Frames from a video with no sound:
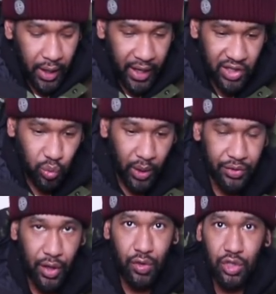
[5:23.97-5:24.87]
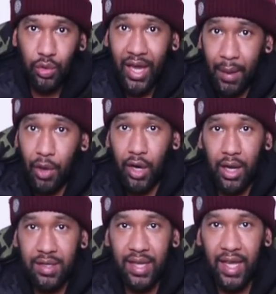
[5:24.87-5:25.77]
It's one of the original camo
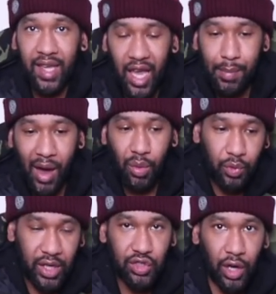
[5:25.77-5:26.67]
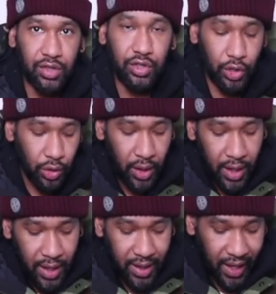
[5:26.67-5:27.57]
colors that they came out with when they started to do
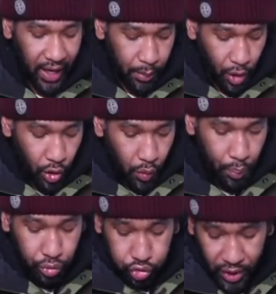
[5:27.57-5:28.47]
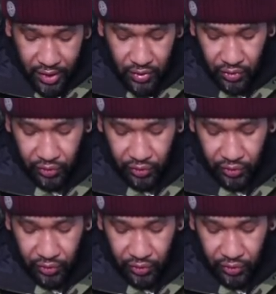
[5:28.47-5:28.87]
camo prints.